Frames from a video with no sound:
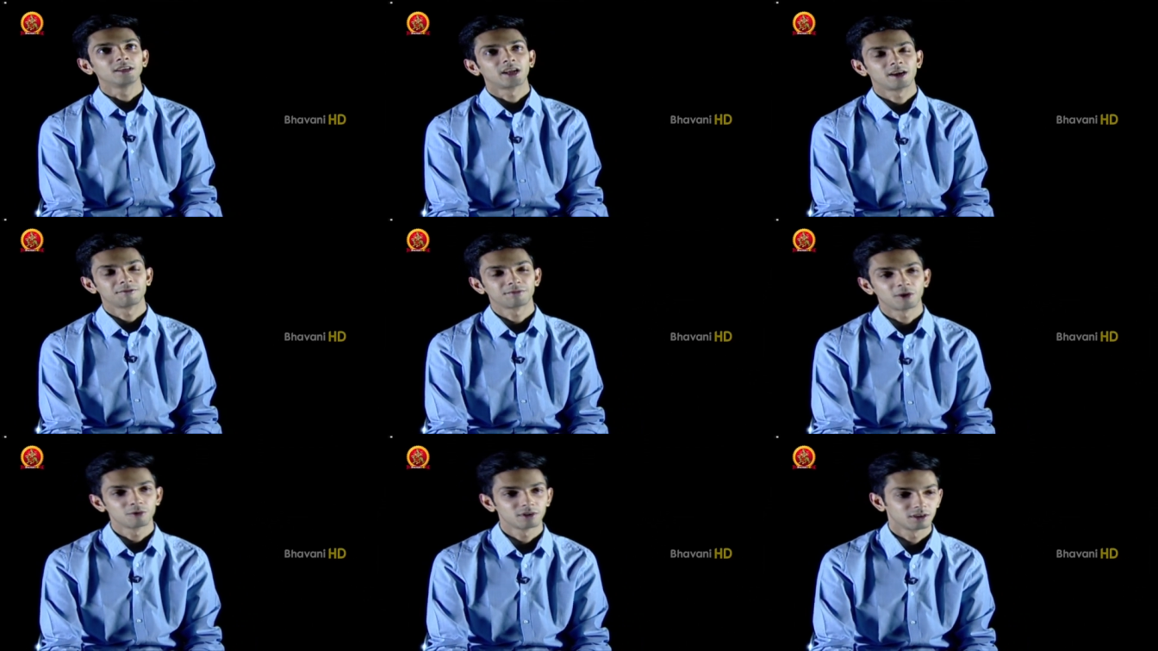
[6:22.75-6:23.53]
And I
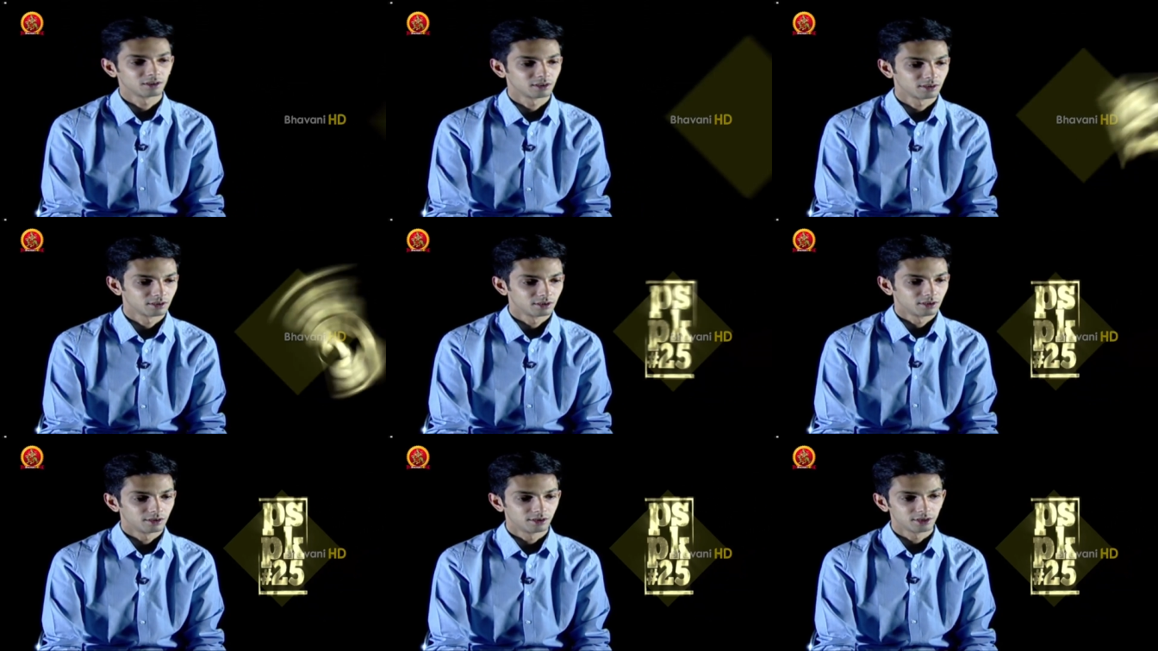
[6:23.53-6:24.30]
found a
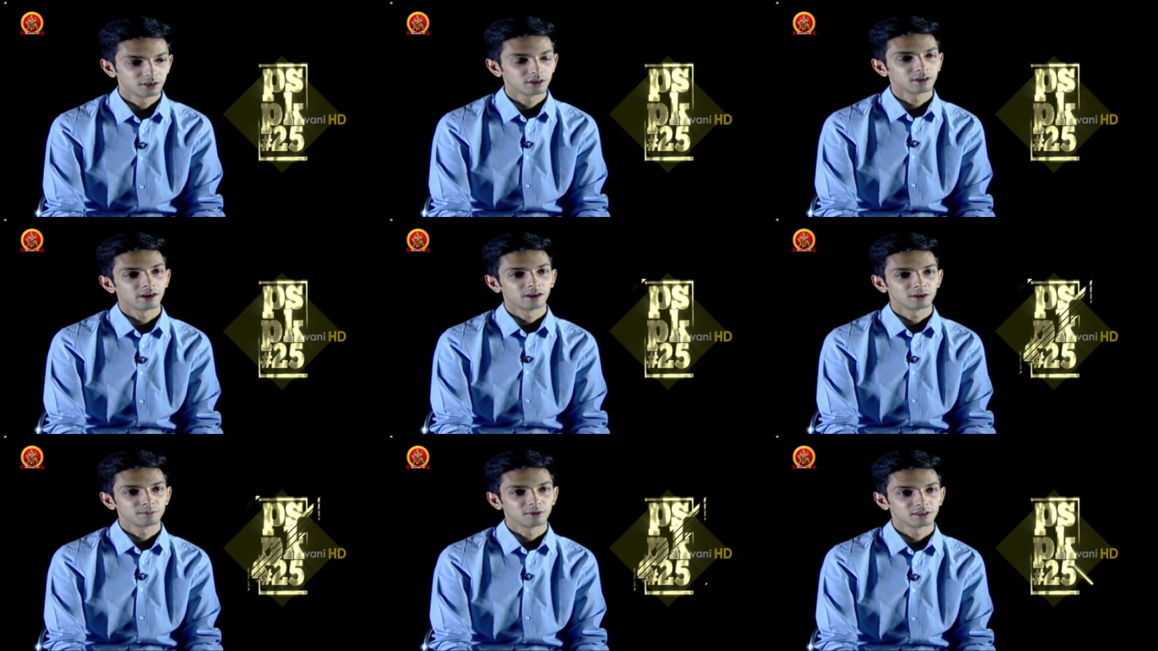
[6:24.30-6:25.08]
dear
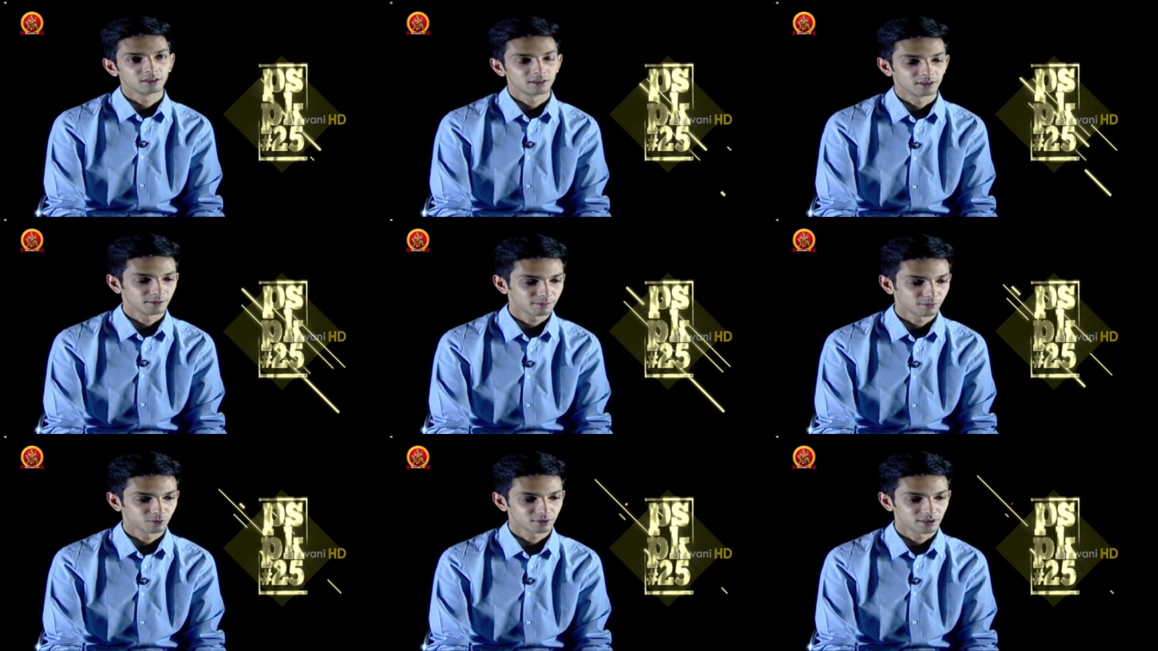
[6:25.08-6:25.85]
elder brother in
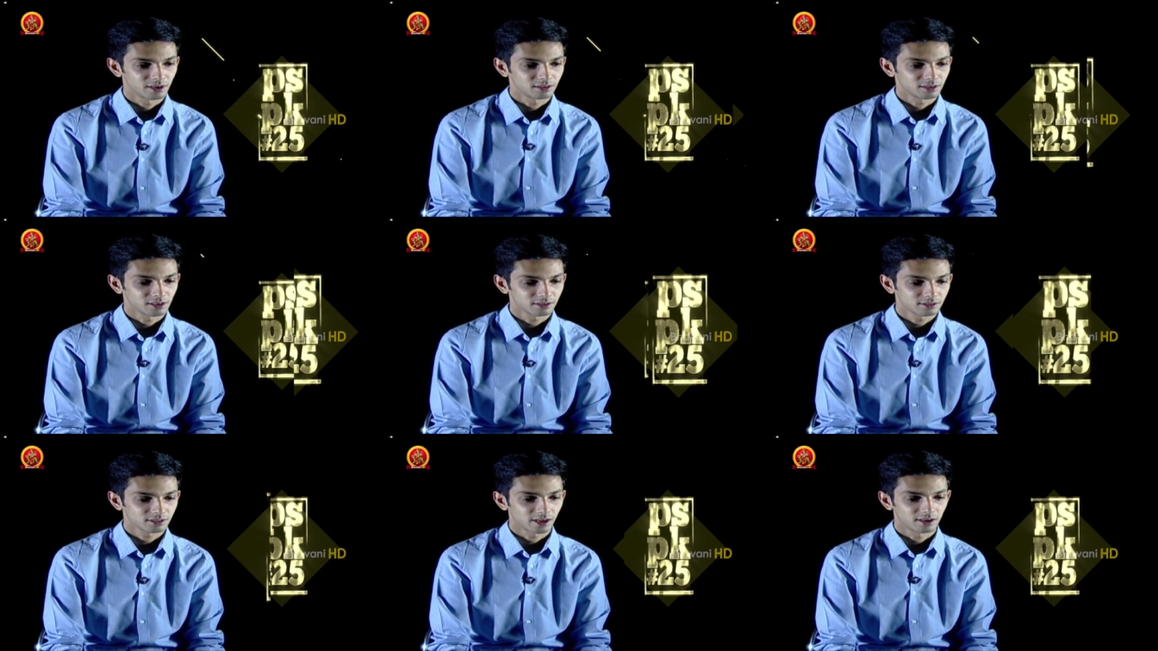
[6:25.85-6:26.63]
him more than anything
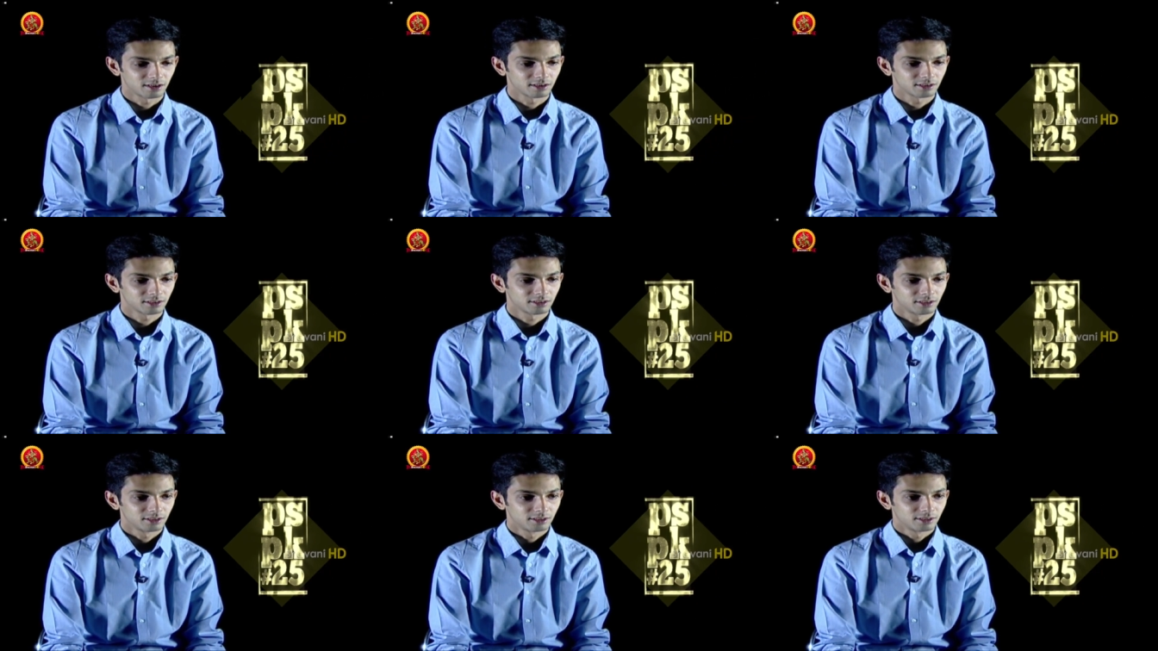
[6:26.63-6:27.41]
else. And
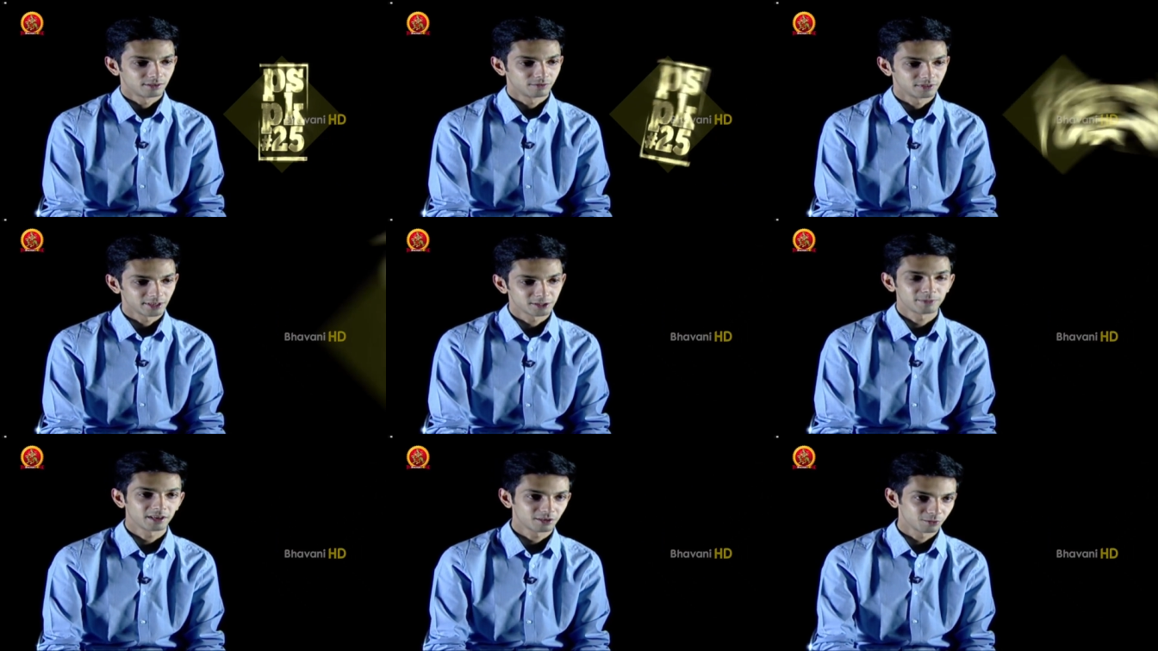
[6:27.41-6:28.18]
with
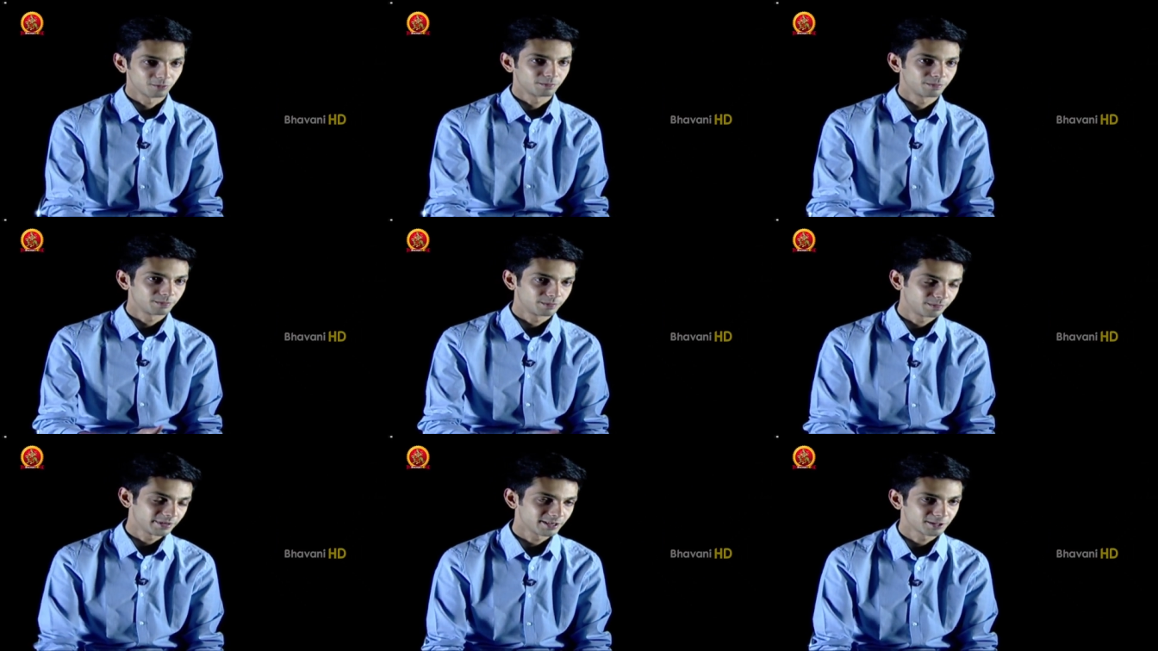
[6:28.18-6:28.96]
respect to
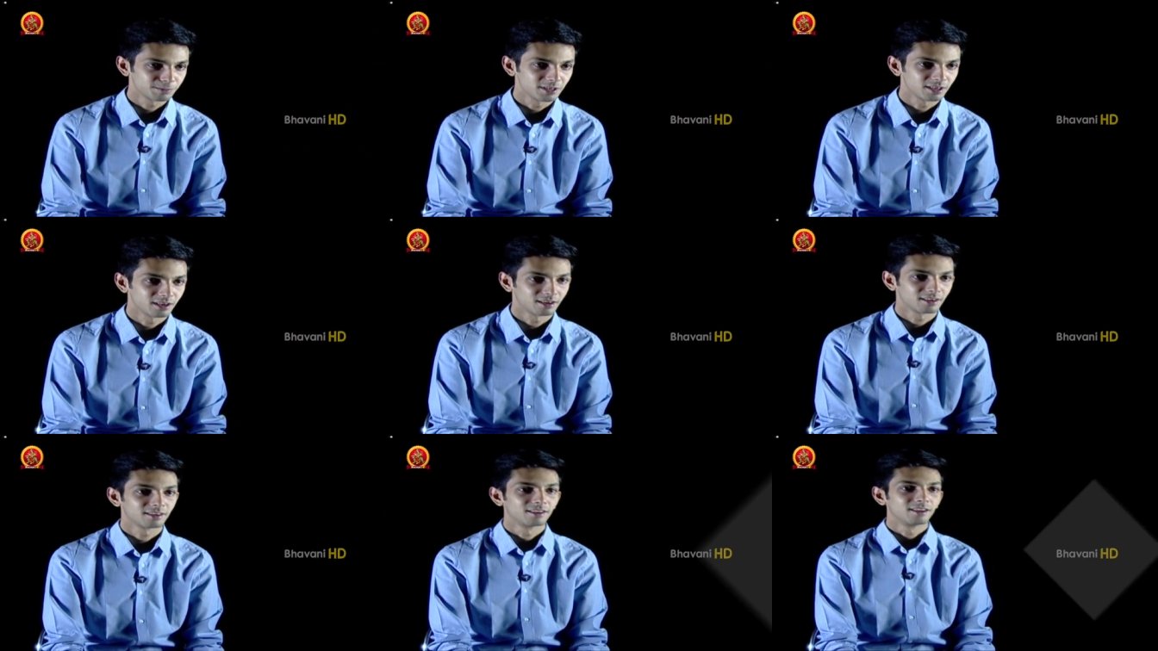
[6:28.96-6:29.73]

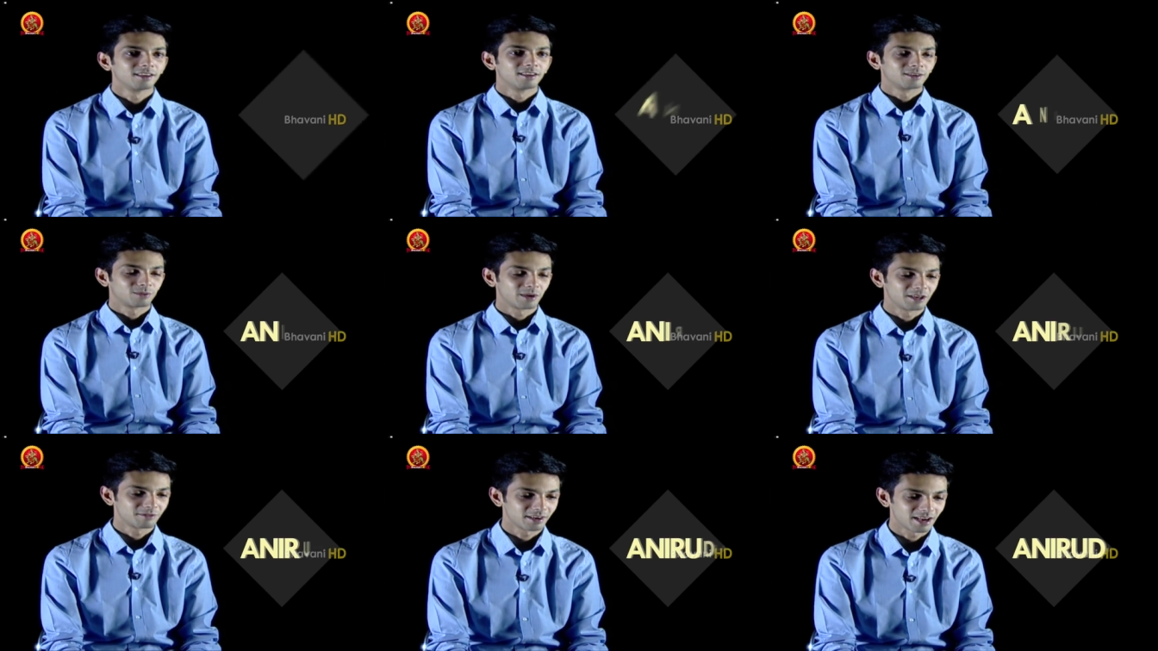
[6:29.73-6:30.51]
PSPK
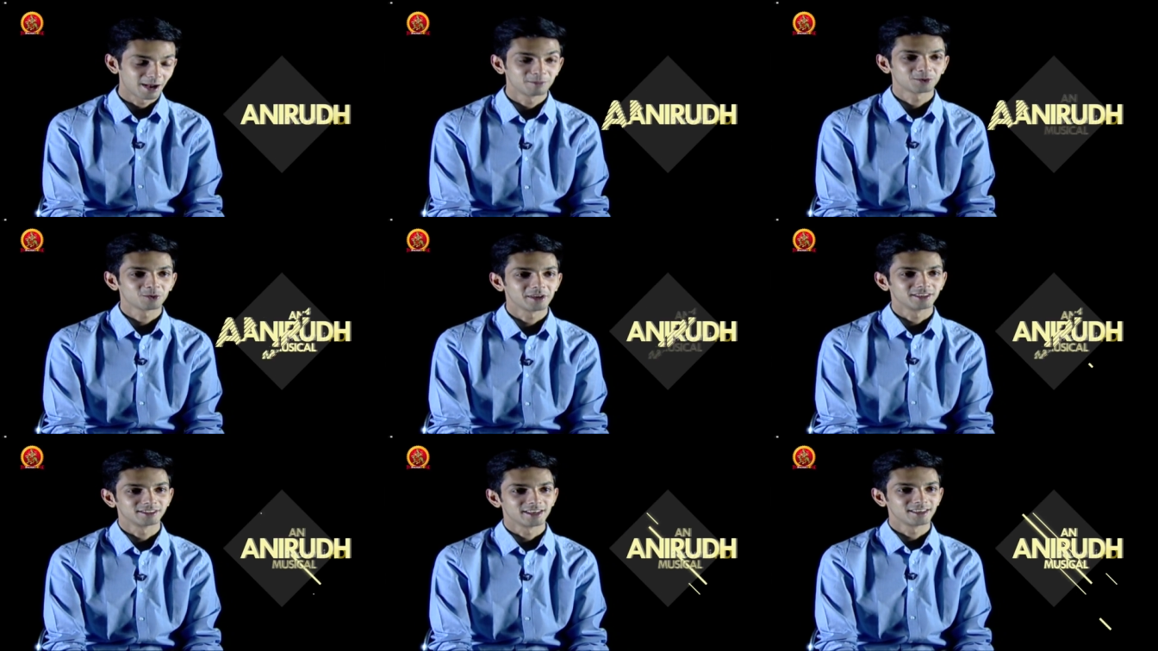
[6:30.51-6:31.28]
25, I'm so
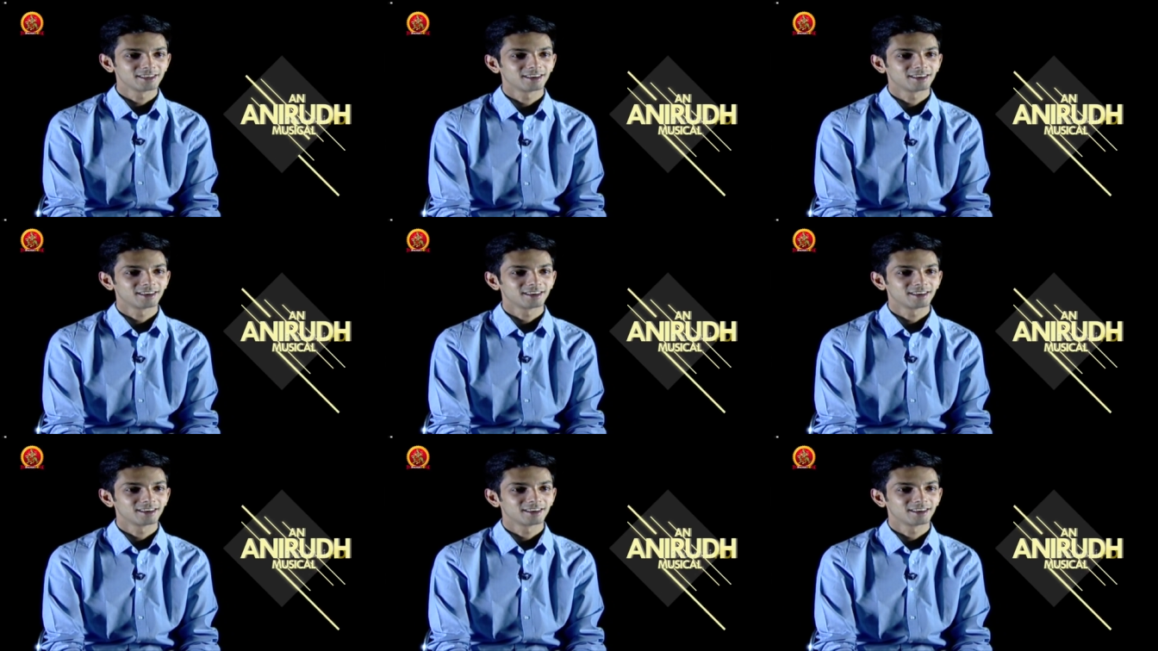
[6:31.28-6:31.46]
excited.